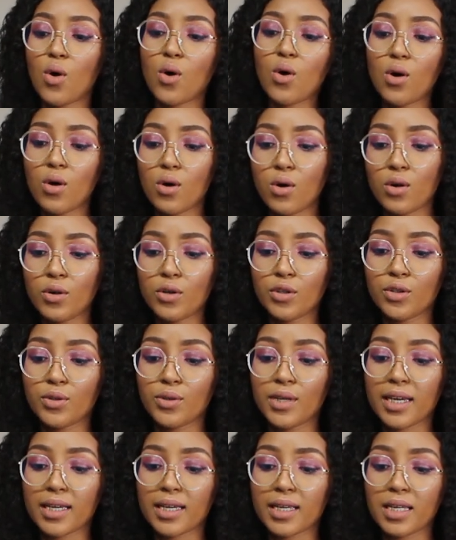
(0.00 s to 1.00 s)
or
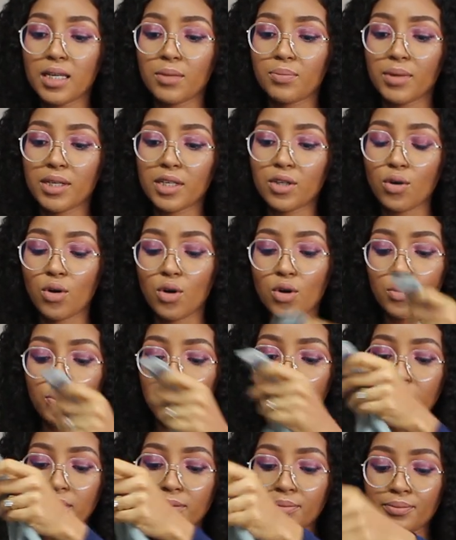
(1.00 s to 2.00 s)
you can keep it
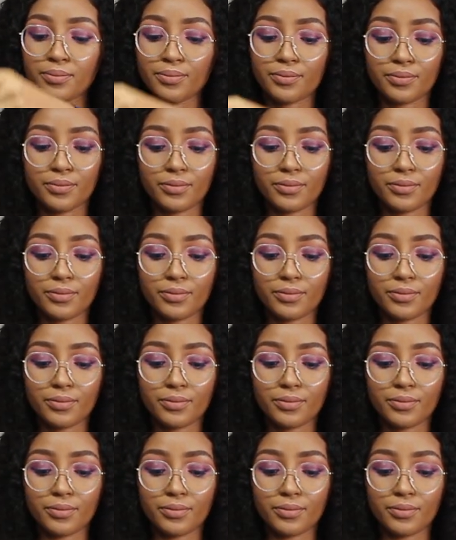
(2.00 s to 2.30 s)
open